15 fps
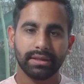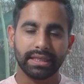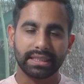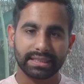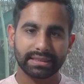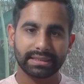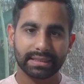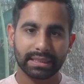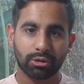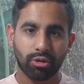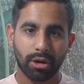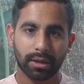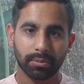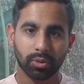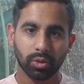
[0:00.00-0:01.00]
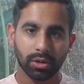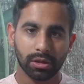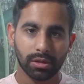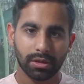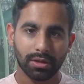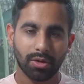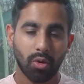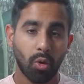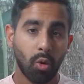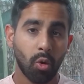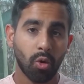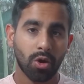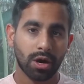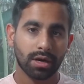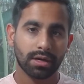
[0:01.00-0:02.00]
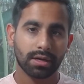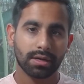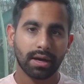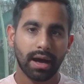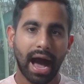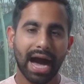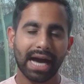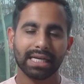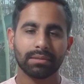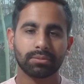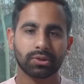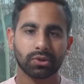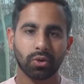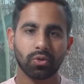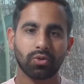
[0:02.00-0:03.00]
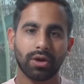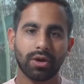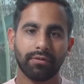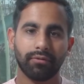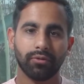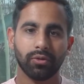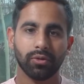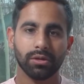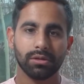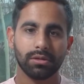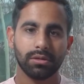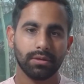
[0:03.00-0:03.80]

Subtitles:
"This is incredible," or "I am so grateful,"